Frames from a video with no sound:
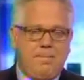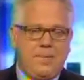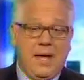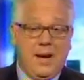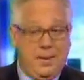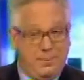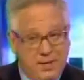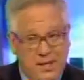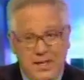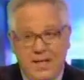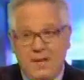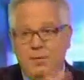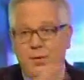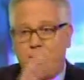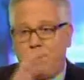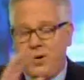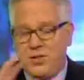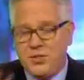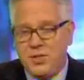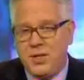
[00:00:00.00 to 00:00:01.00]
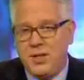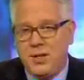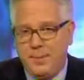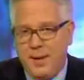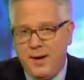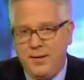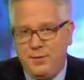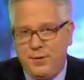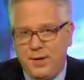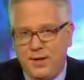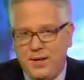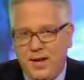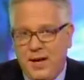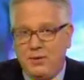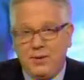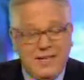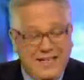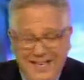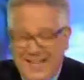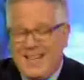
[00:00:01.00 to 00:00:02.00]
and I'm going to give the president the benefit of the
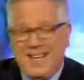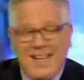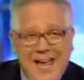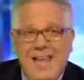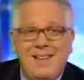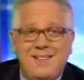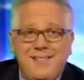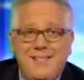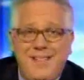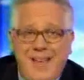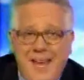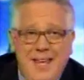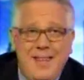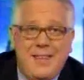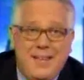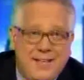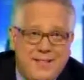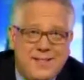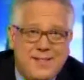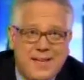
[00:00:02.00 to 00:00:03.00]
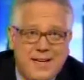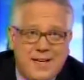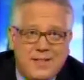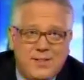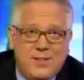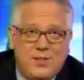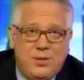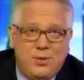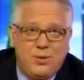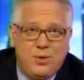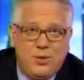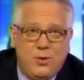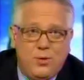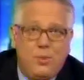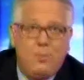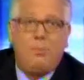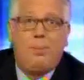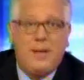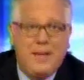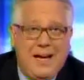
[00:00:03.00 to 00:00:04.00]
doubt, he can't say these things to you,
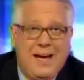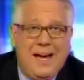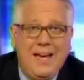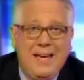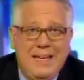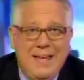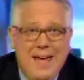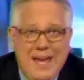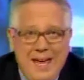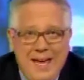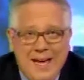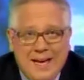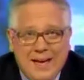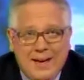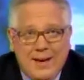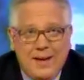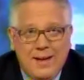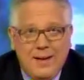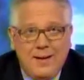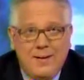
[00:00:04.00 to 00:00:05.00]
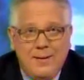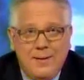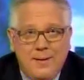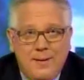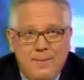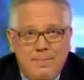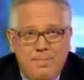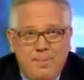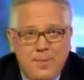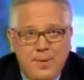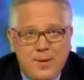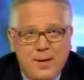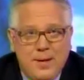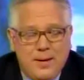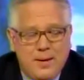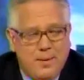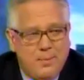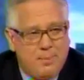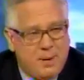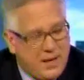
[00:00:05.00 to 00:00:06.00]
but I can.
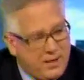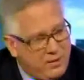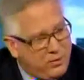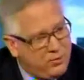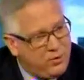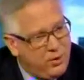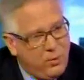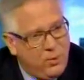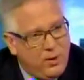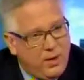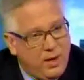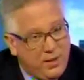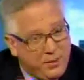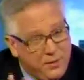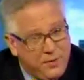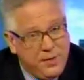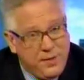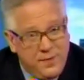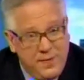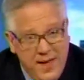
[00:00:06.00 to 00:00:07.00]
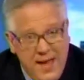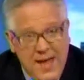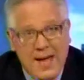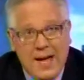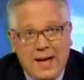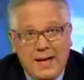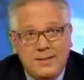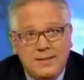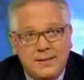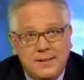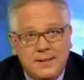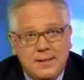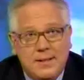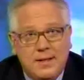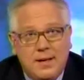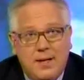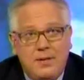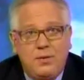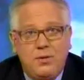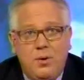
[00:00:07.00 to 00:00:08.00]
But I don't know, other than that,
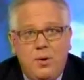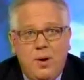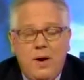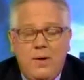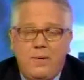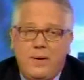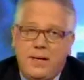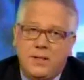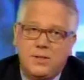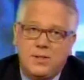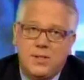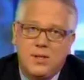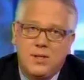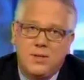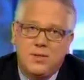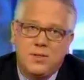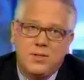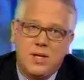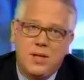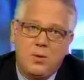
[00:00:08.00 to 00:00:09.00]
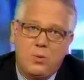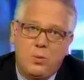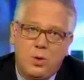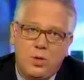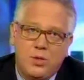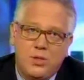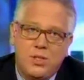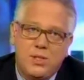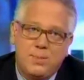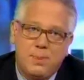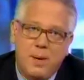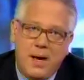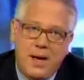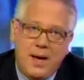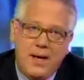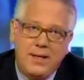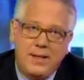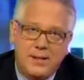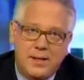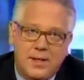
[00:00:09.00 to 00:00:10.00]
I don't know how he can sit there and say the worst is
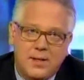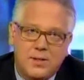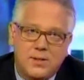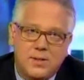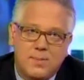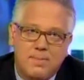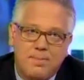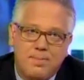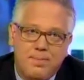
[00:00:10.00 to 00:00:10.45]
behind us.